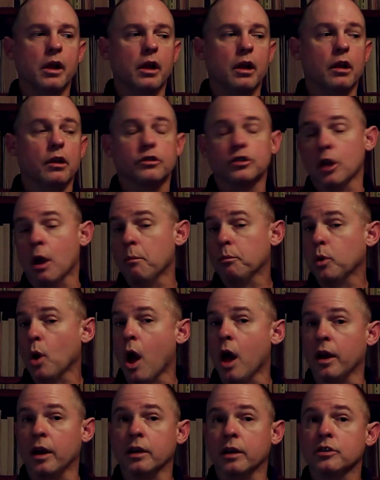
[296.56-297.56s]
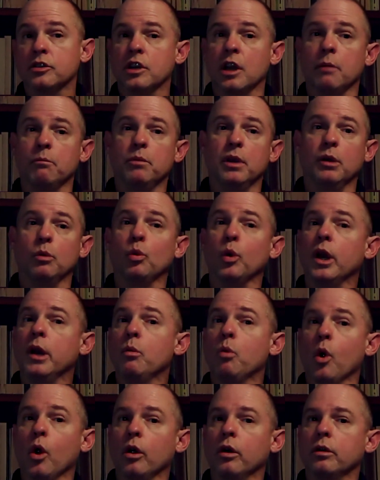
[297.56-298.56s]
Some products can be
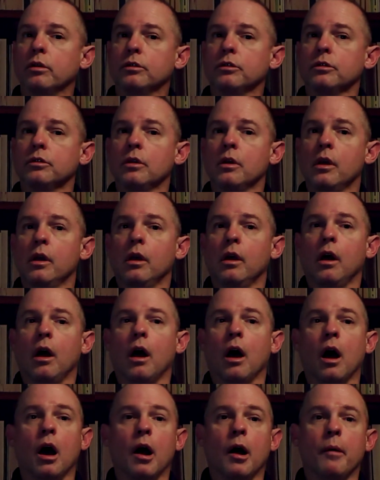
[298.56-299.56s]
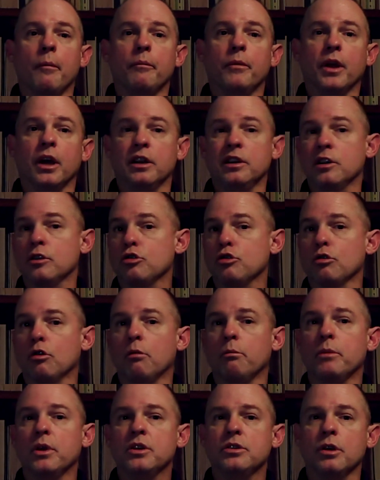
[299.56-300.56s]
reworked.
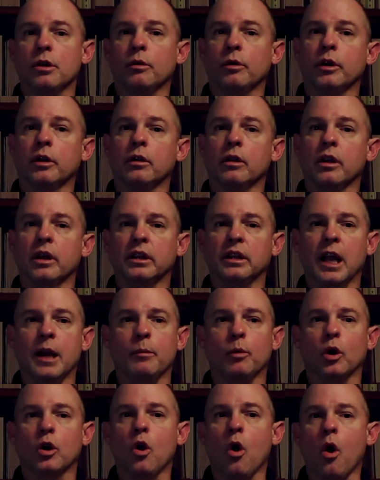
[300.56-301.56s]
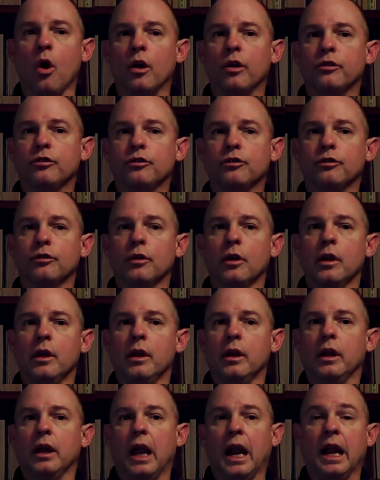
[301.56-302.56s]
additional material and labor costs,
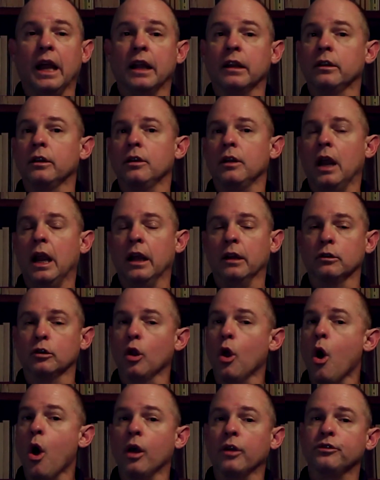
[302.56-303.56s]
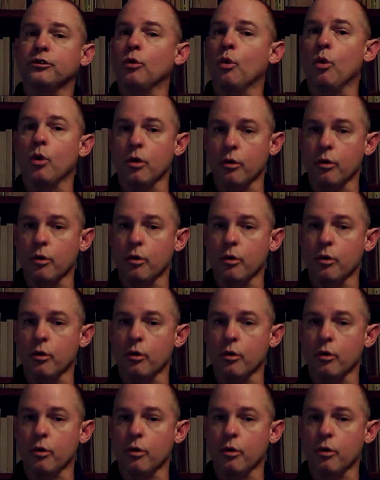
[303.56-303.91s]
and lost order